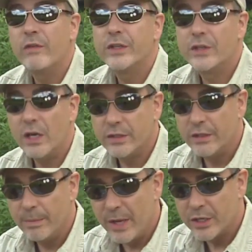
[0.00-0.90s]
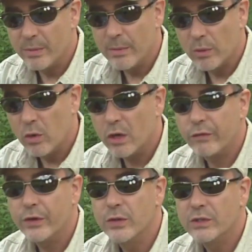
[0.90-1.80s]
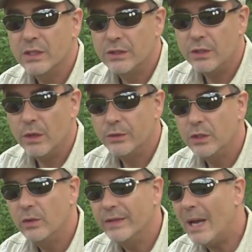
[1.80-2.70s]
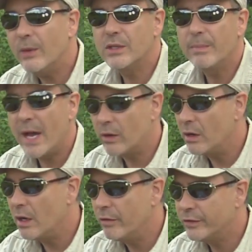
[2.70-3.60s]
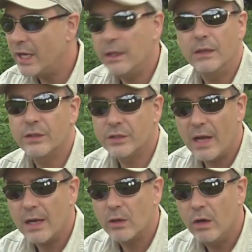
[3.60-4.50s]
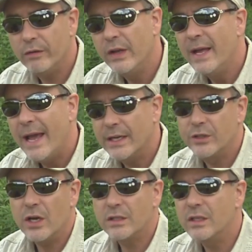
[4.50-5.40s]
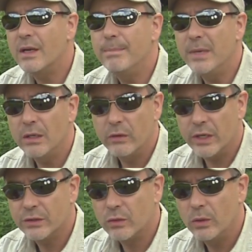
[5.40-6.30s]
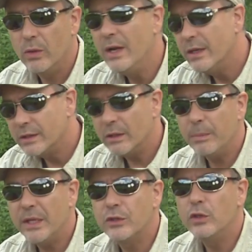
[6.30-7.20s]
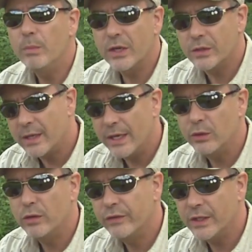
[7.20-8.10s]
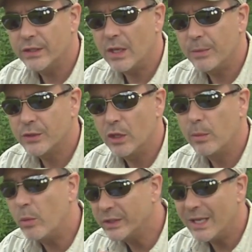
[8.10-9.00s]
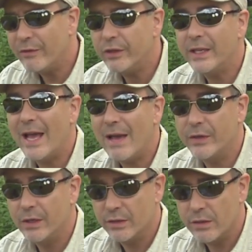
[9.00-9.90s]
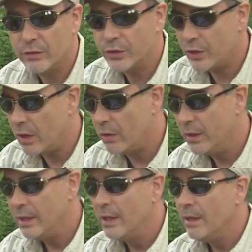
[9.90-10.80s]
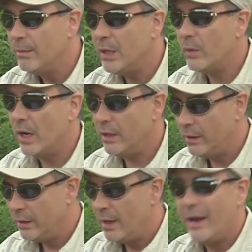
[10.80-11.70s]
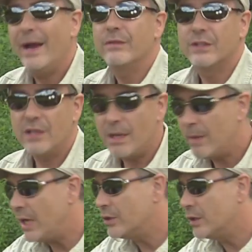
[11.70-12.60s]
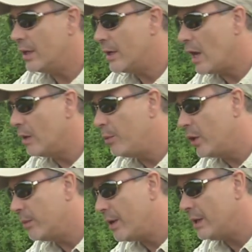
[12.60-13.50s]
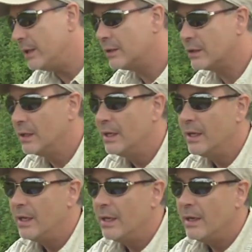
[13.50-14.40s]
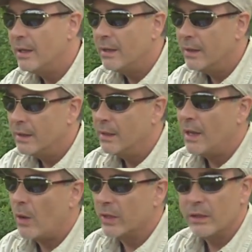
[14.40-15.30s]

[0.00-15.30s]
we've adjusted the Benjamin Marauder for using C O two, and that was a matter of taking the stock off and adjusting a metering screw. It's a little bit too much to get into for this episode, but we'll definitely have it on another show. Meanwhile, I have the same H and N hollow point pellets, our